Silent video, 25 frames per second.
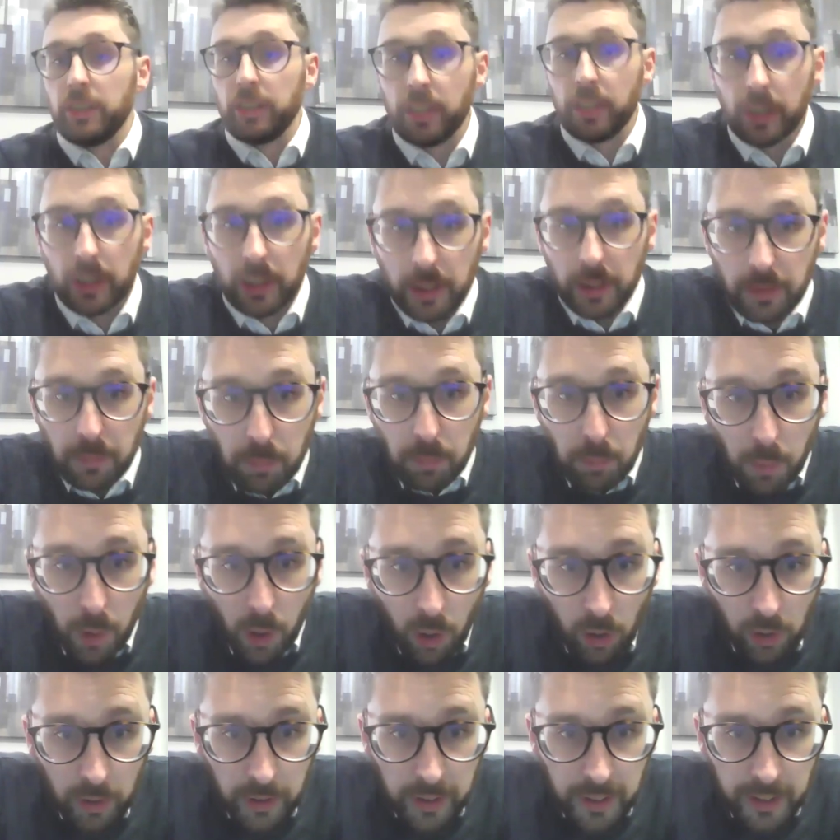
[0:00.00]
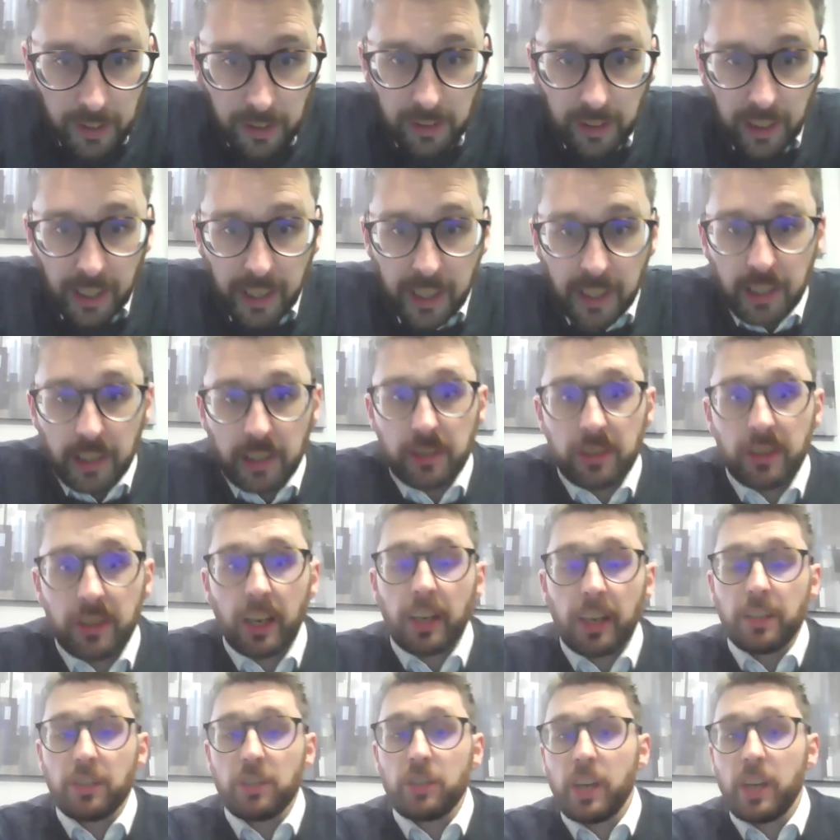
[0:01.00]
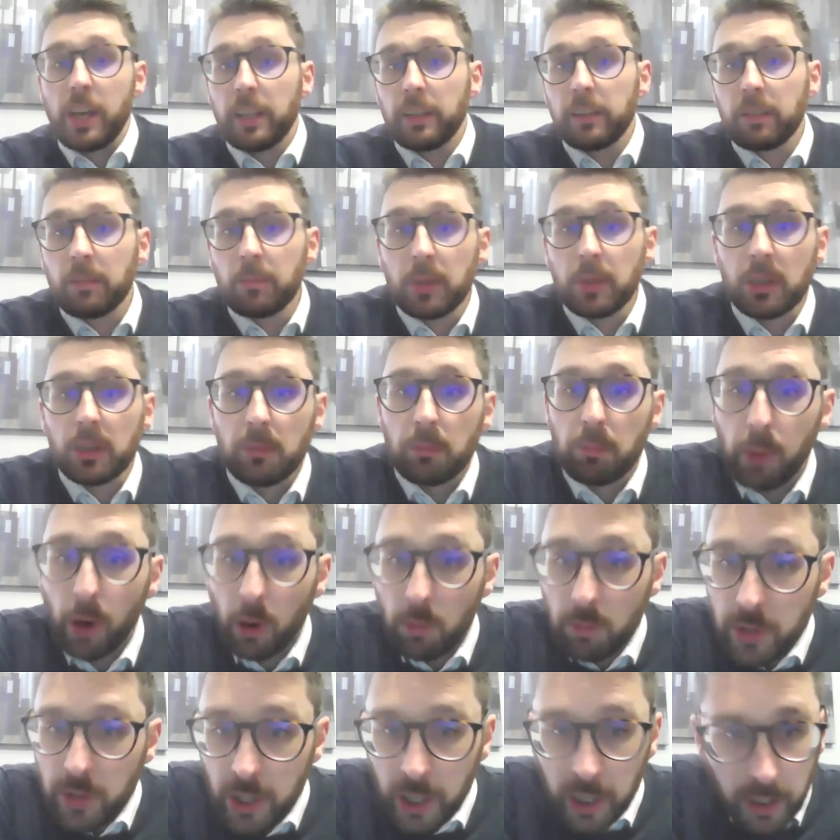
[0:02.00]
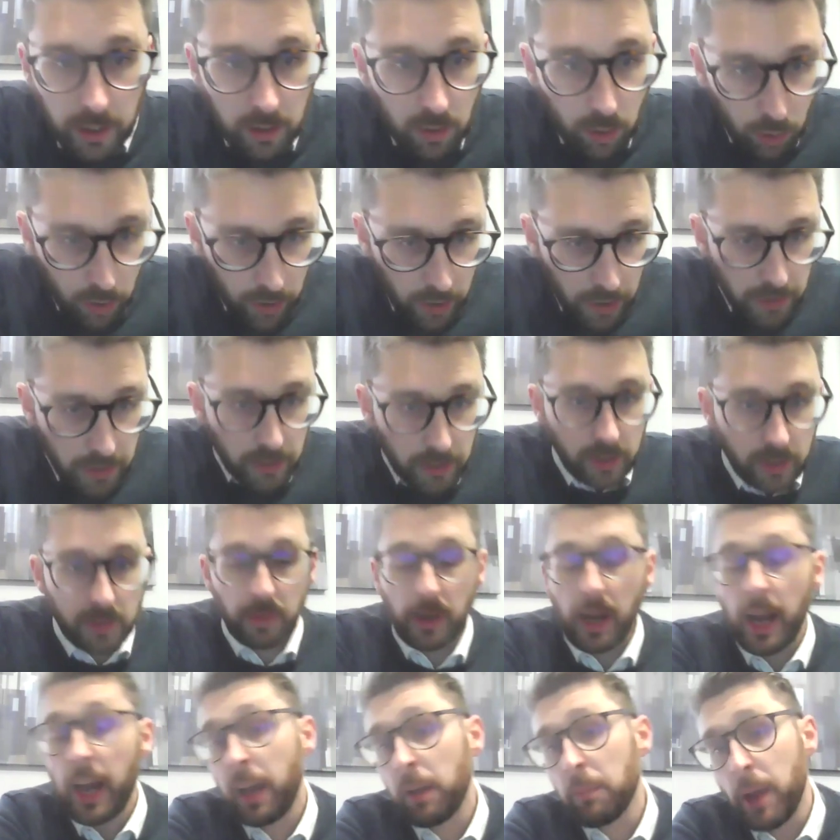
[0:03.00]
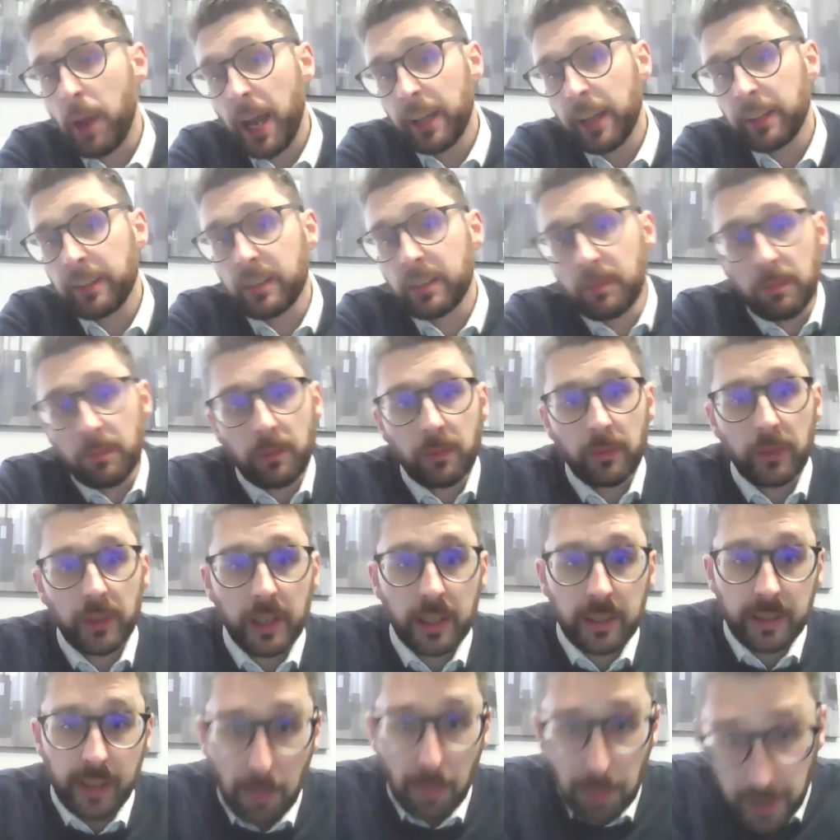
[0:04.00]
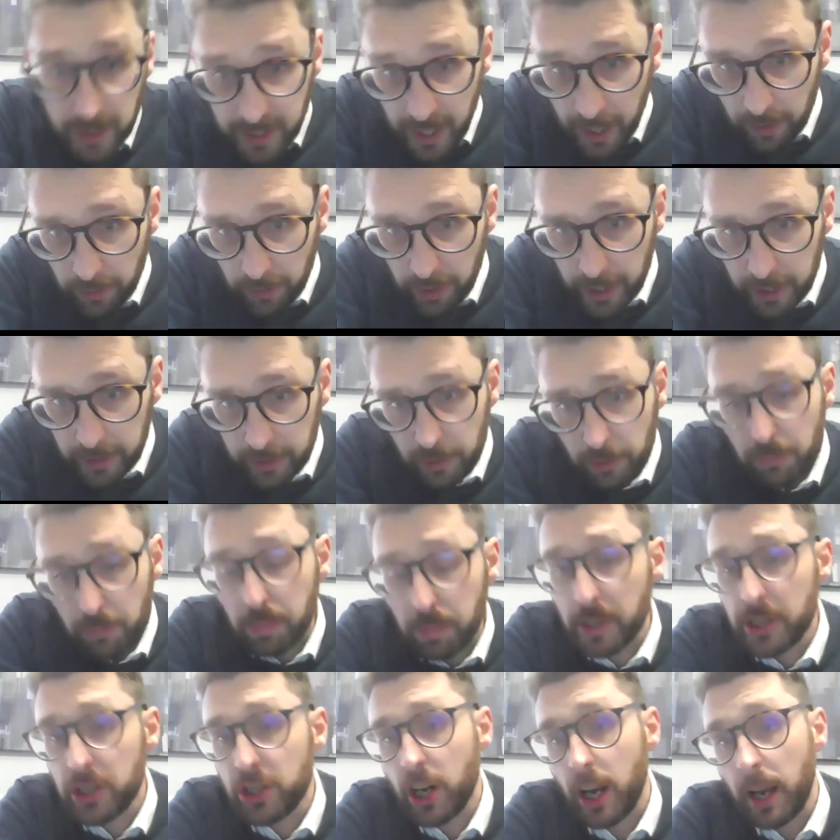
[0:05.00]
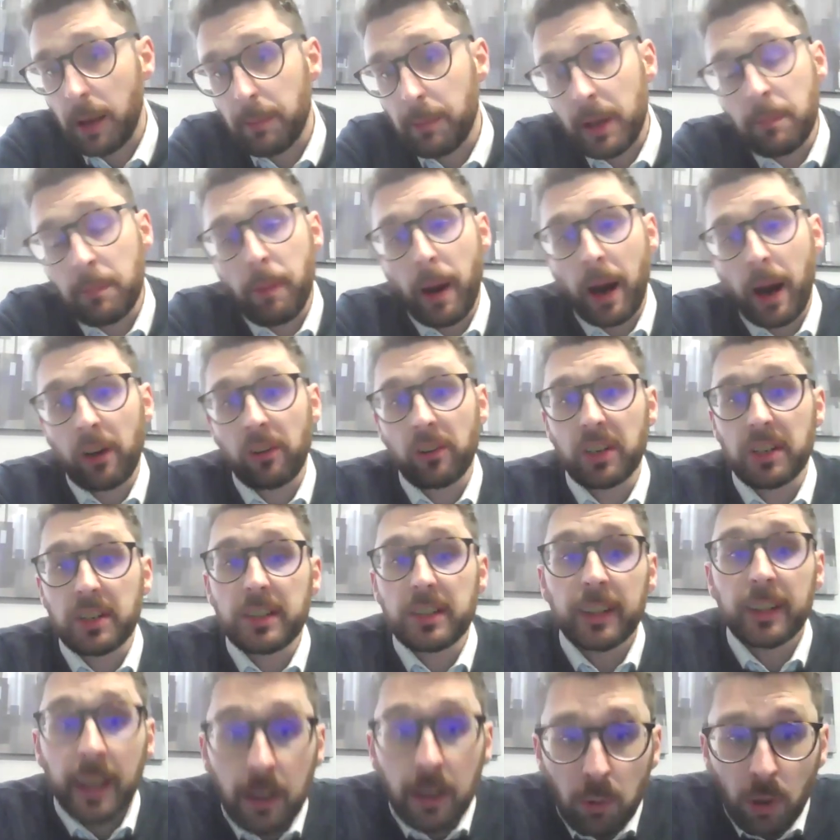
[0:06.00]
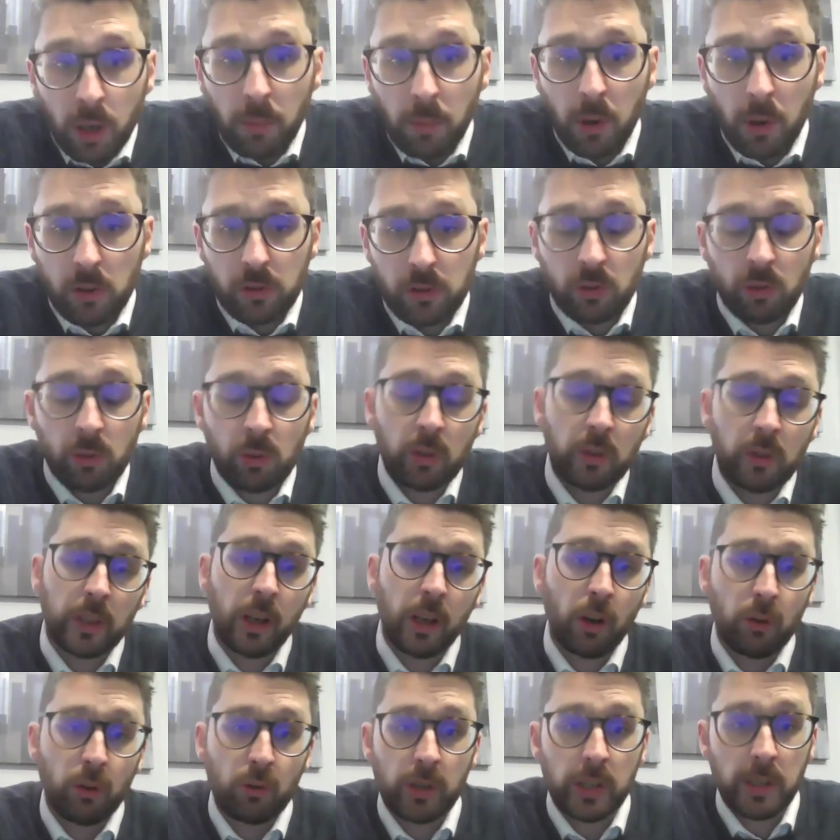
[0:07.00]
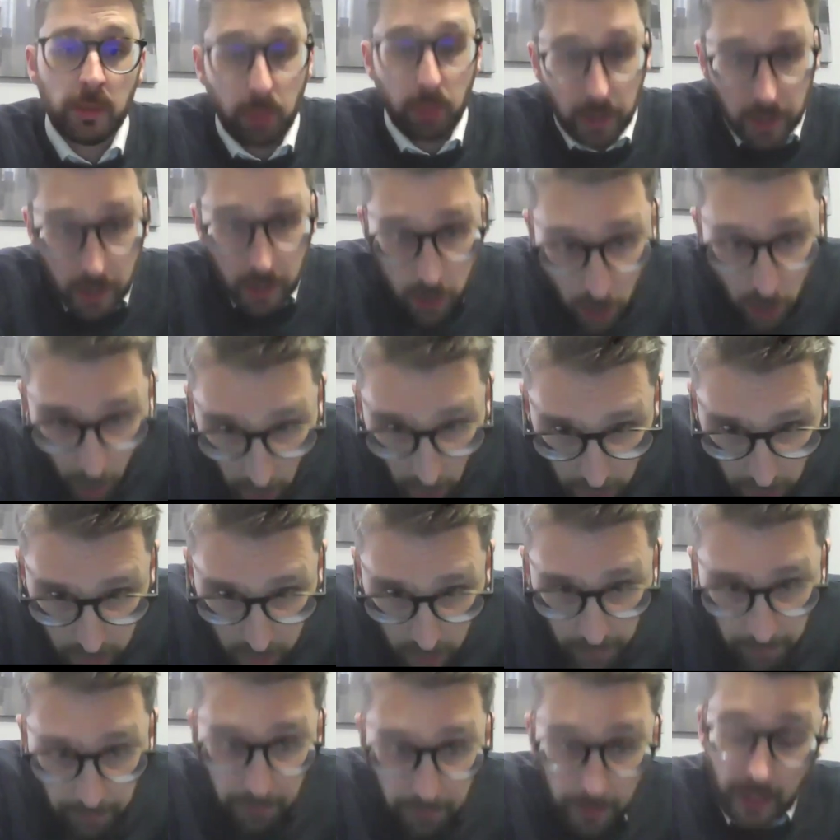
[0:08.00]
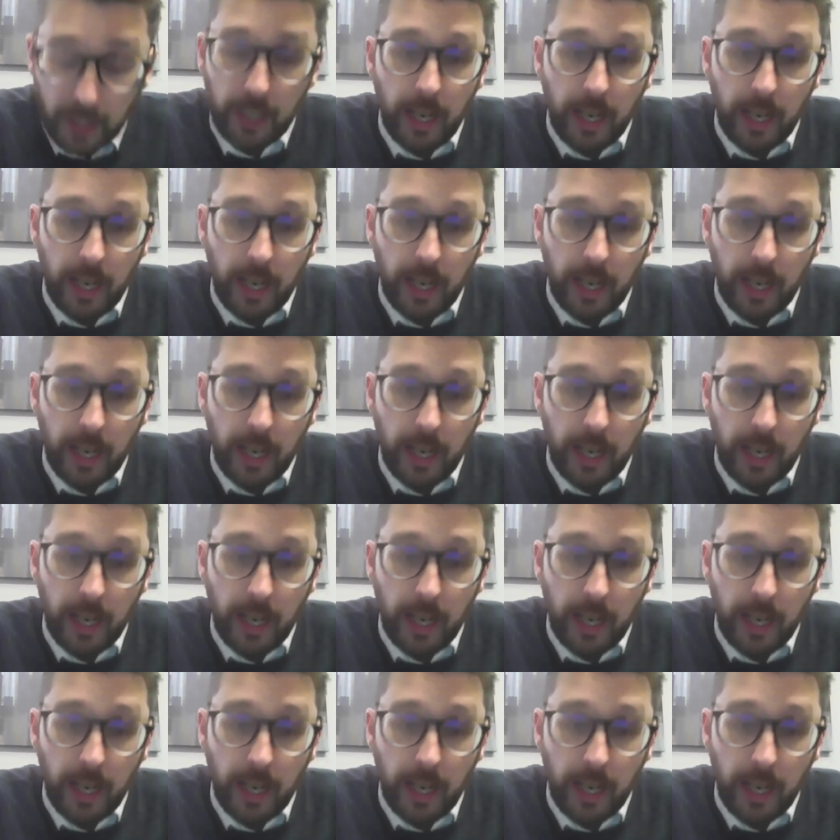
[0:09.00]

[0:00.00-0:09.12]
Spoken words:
Good morning, ladies and gentlemen. Bom dia a todos. I'm Adam, the Deputy Director of Britcham in Paraná State, where I'm also the Honorary British Consul.